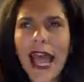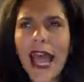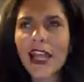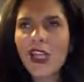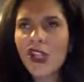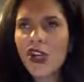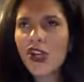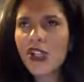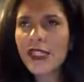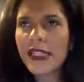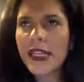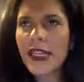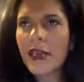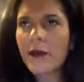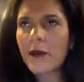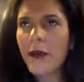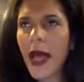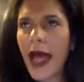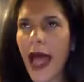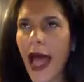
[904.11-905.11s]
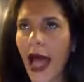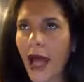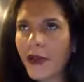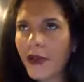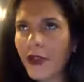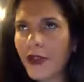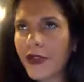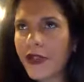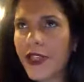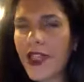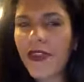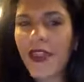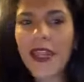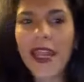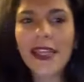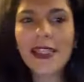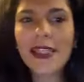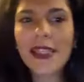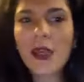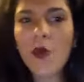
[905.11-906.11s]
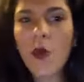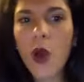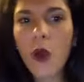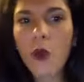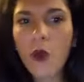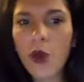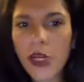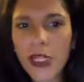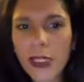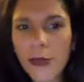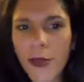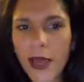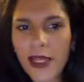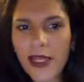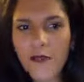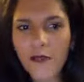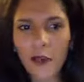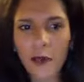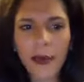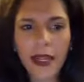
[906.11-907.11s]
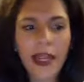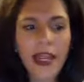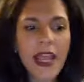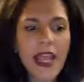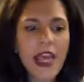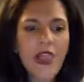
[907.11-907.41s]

I start seeing patterns, and then I see what works best for me.